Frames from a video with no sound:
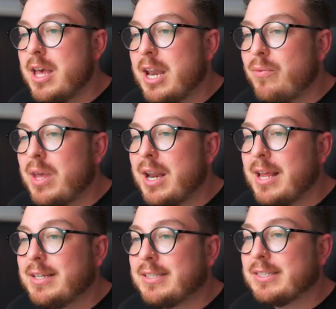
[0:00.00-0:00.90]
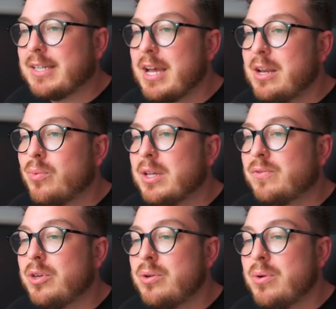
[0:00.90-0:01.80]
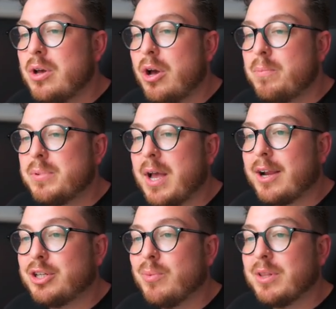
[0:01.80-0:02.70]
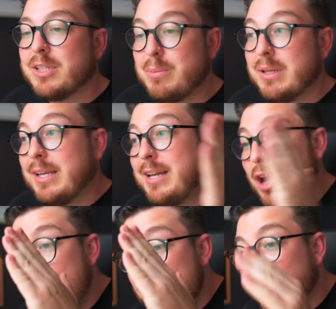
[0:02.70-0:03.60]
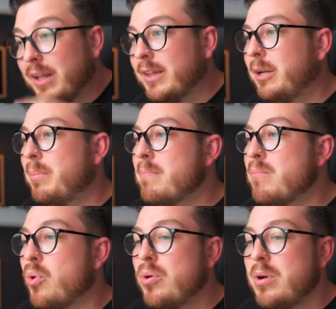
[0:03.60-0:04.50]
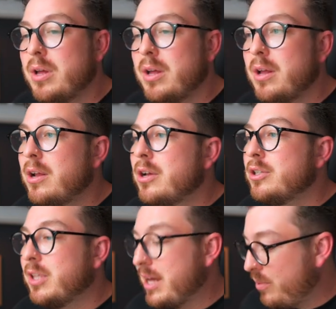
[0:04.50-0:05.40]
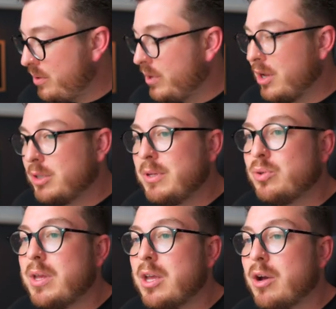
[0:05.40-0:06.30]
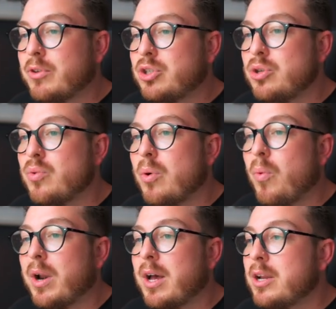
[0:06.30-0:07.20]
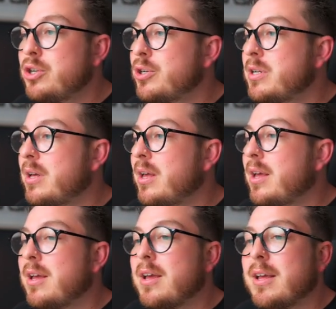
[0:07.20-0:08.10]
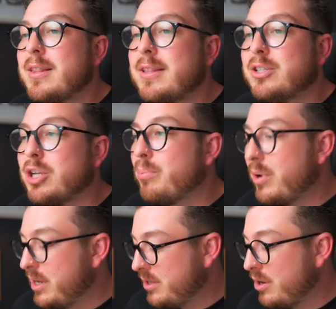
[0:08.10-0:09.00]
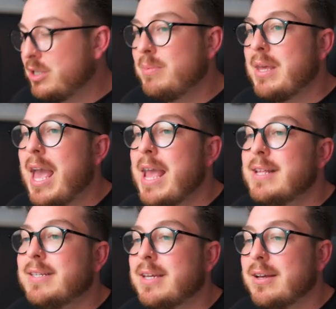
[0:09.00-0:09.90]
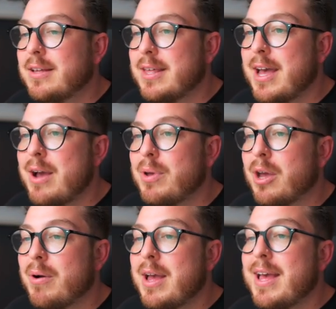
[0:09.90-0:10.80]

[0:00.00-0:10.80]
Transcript: And if we get a sideways view, oops, I actually want this to be leaning over a little bit more. So that one we're going to be tweaking over to one hundred. And then this top one is going to be eighty. There we go.